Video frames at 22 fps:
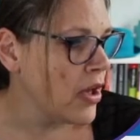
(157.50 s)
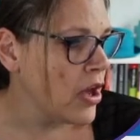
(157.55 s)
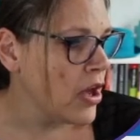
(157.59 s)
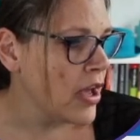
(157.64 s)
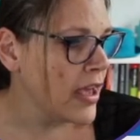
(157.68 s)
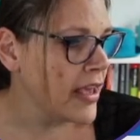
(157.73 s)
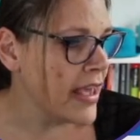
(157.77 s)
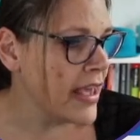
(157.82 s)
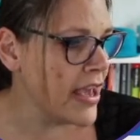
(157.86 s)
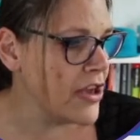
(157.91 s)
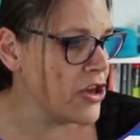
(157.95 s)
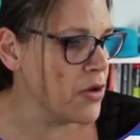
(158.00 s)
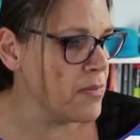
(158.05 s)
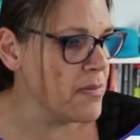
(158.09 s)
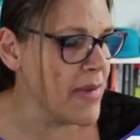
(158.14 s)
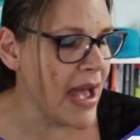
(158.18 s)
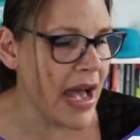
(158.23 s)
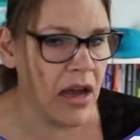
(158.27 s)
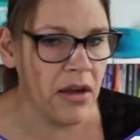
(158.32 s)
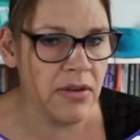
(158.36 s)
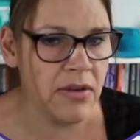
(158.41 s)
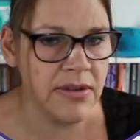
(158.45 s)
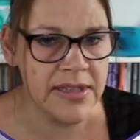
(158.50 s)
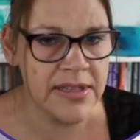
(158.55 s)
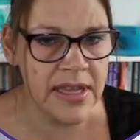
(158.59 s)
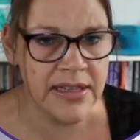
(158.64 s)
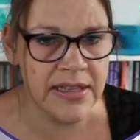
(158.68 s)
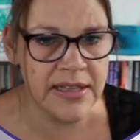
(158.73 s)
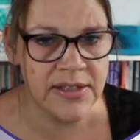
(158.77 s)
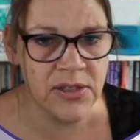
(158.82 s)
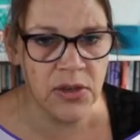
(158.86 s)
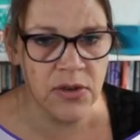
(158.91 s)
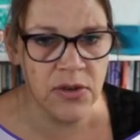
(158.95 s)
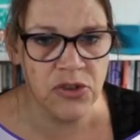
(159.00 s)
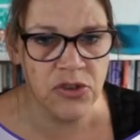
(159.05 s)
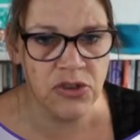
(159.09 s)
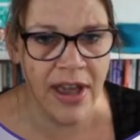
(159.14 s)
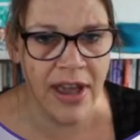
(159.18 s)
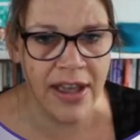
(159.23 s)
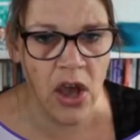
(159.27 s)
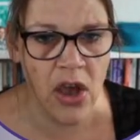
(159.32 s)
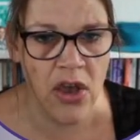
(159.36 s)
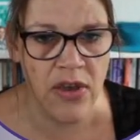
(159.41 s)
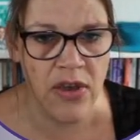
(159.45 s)
get your mouse and sort of
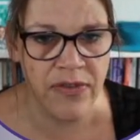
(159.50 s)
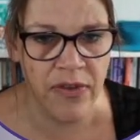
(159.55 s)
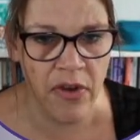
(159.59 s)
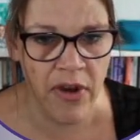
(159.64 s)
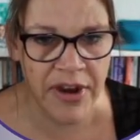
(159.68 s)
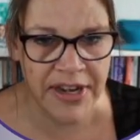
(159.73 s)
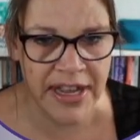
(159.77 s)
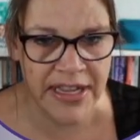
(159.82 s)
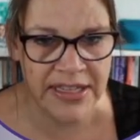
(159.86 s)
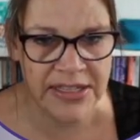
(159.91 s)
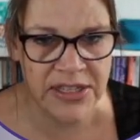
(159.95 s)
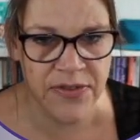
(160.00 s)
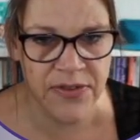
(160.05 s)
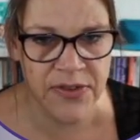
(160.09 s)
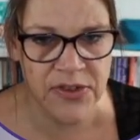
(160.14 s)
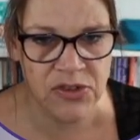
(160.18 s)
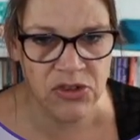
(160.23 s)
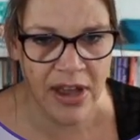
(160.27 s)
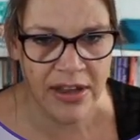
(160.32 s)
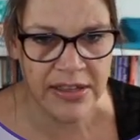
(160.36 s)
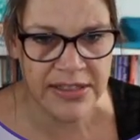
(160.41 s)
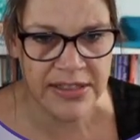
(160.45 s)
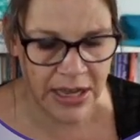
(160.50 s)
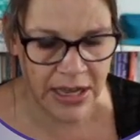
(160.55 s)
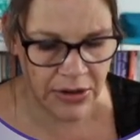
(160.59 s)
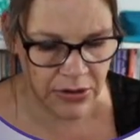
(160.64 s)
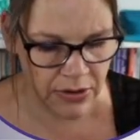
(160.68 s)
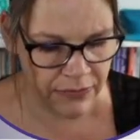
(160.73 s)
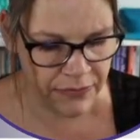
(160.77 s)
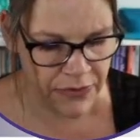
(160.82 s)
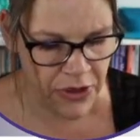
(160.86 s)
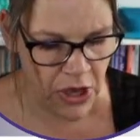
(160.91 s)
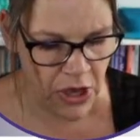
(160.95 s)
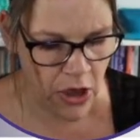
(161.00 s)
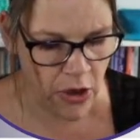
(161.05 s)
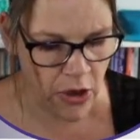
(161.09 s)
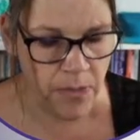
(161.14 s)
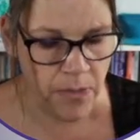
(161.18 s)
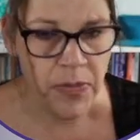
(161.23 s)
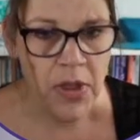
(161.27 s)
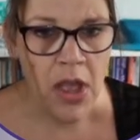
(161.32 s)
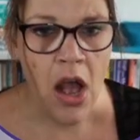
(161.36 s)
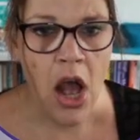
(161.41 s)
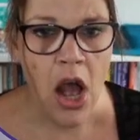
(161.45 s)
drag over, and as you've dragged down a few,
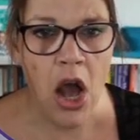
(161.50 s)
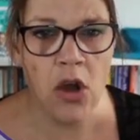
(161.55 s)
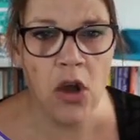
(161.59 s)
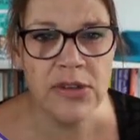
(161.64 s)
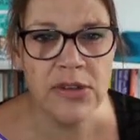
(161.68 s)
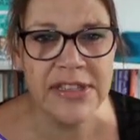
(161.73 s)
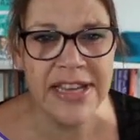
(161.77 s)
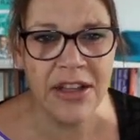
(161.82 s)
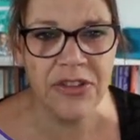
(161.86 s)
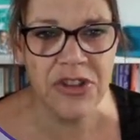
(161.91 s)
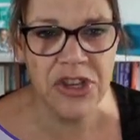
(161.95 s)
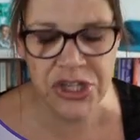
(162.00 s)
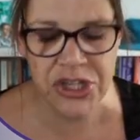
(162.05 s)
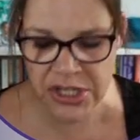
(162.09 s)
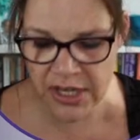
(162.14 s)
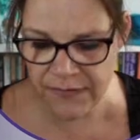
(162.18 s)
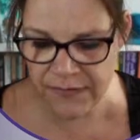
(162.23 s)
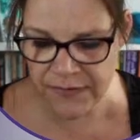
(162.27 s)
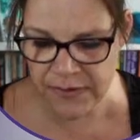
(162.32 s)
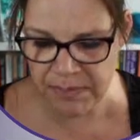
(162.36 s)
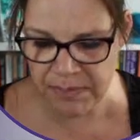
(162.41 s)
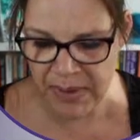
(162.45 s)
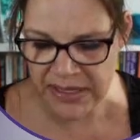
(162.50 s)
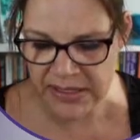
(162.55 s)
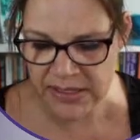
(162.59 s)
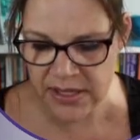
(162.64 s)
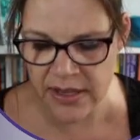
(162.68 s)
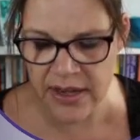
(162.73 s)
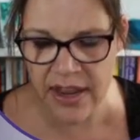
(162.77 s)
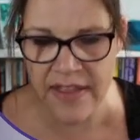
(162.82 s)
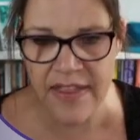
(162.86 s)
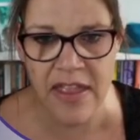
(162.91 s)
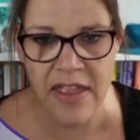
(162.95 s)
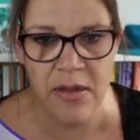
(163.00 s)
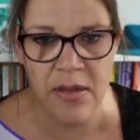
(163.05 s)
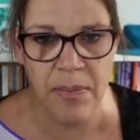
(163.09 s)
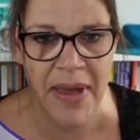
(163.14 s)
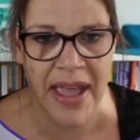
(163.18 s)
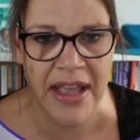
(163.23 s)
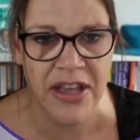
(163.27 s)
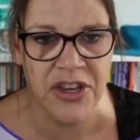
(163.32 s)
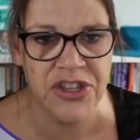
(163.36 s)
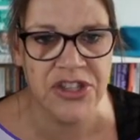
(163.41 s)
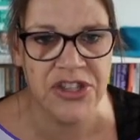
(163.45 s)
hold down the shift button and then the
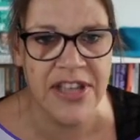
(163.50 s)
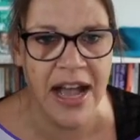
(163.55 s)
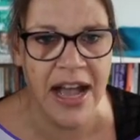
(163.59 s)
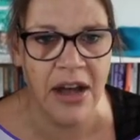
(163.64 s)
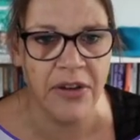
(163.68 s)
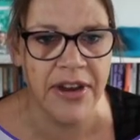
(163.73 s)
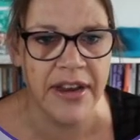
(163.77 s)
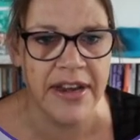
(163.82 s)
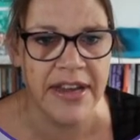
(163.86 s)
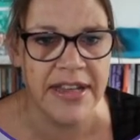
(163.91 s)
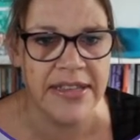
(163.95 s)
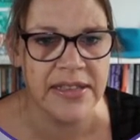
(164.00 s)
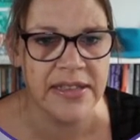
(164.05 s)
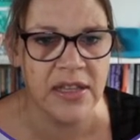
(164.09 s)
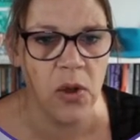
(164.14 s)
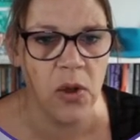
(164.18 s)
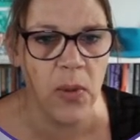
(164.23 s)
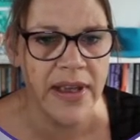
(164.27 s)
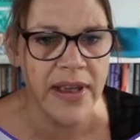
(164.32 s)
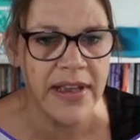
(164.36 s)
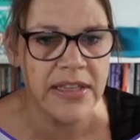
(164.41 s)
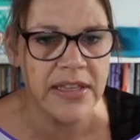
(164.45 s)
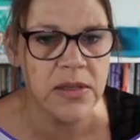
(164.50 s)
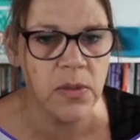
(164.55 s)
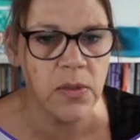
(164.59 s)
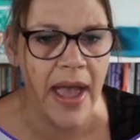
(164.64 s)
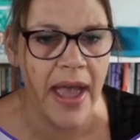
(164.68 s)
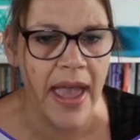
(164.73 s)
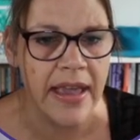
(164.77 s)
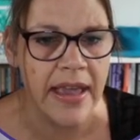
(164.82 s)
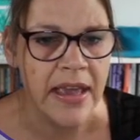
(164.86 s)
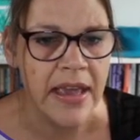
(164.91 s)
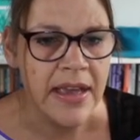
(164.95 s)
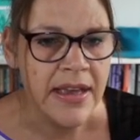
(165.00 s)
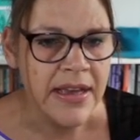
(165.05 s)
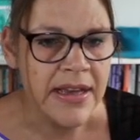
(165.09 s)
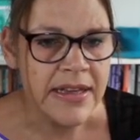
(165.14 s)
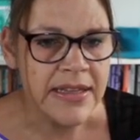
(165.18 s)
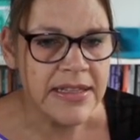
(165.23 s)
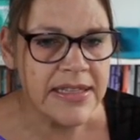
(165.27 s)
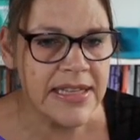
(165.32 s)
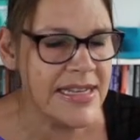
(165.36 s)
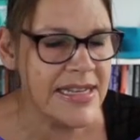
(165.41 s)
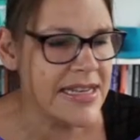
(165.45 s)
page down, and it's the quickest way
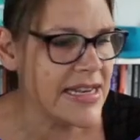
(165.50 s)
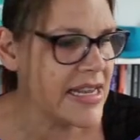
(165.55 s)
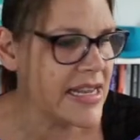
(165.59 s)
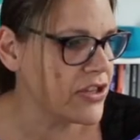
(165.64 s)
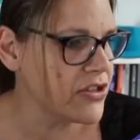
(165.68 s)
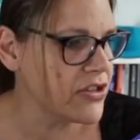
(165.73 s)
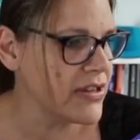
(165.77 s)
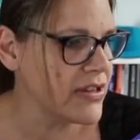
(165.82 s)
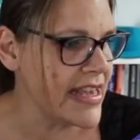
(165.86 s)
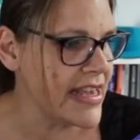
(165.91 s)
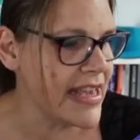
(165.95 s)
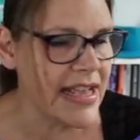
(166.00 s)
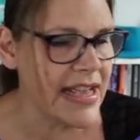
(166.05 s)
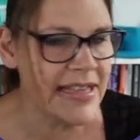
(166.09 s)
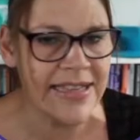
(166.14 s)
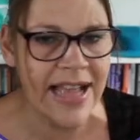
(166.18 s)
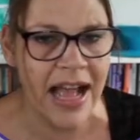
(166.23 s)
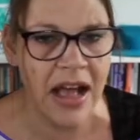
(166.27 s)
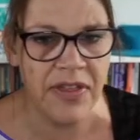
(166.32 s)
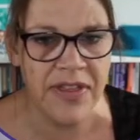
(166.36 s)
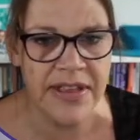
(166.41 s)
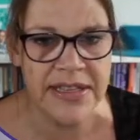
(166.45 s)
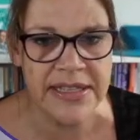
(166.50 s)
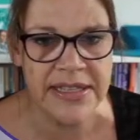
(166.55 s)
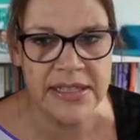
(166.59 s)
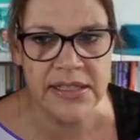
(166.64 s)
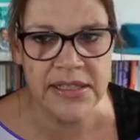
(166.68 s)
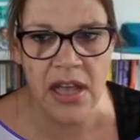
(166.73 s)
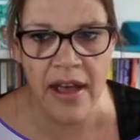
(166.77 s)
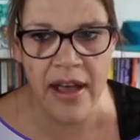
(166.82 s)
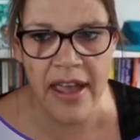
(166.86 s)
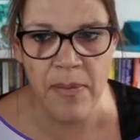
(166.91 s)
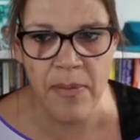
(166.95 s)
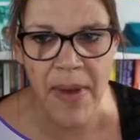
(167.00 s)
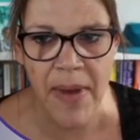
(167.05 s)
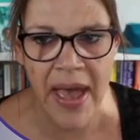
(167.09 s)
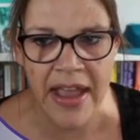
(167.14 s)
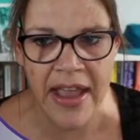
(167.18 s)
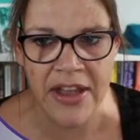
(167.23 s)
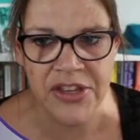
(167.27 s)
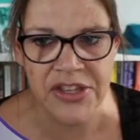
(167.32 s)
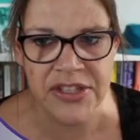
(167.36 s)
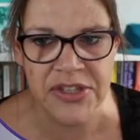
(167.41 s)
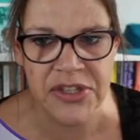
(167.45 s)
to literally get down this entire
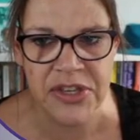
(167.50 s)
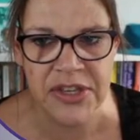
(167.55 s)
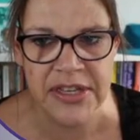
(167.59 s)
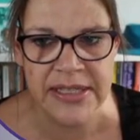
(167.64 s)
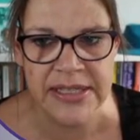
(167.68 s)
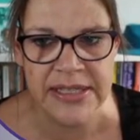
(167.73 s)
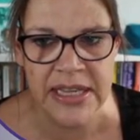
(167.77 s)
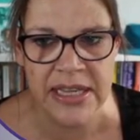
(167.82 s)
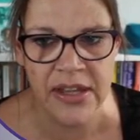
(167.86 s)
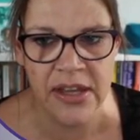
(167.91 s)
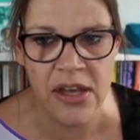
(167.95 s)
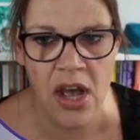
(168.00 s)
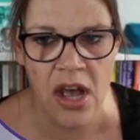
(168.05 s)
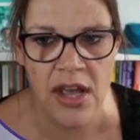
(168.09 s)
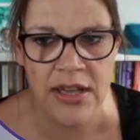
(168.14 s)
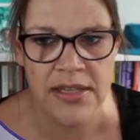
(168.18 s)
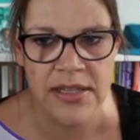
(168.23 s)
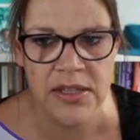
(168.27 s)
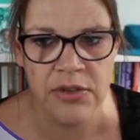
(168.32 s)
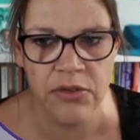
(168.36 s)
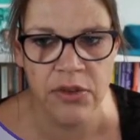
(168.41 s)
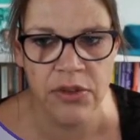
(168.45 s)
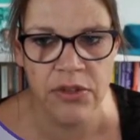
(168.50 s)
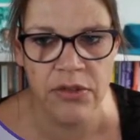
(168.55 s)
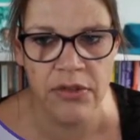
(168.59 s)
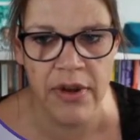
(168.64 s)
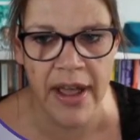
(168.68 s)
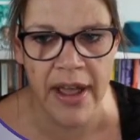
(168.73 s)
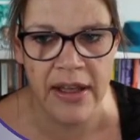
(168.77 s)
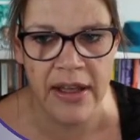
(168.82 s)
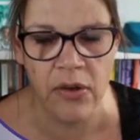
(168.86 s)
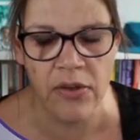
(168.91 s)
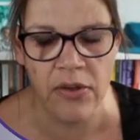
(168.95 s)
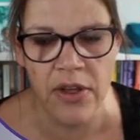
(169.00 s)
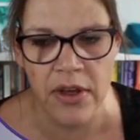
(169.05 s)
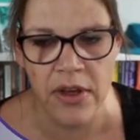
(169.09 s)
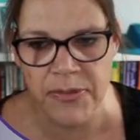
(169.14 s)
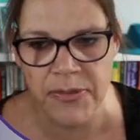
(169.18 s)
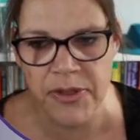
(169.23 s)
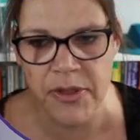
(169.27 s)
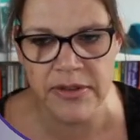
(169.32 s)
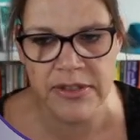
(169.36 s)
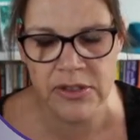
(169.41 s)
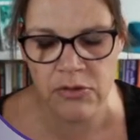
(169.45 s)
page. As you can see, the cursor on the right, or the
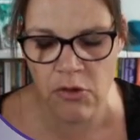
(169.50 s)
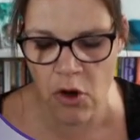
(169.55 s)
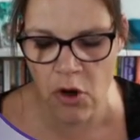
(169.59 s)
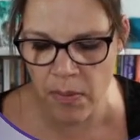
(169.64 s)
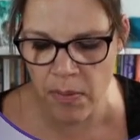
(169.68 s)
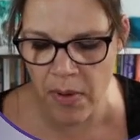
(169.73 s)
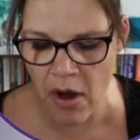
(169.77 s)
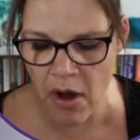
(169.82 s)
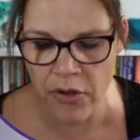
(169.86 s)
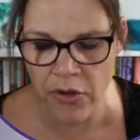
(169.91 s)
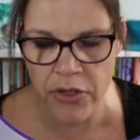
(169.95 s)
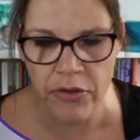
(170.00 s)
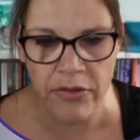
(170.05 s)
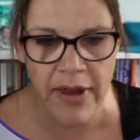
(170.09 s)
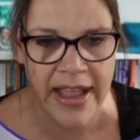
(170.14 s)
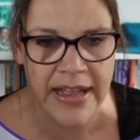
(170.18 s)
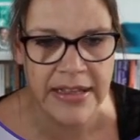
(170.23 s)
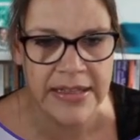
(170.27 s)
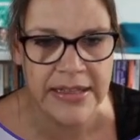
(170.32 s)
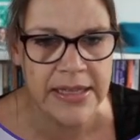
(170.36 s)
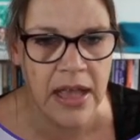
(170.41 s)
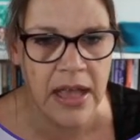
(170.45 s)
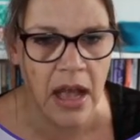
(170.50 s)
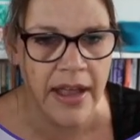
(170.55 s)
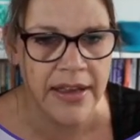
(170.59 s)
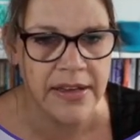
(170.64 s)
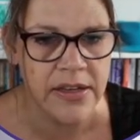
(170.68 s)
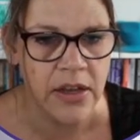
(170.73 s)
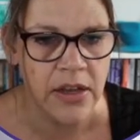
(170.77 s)
scroll bar on the right hand side,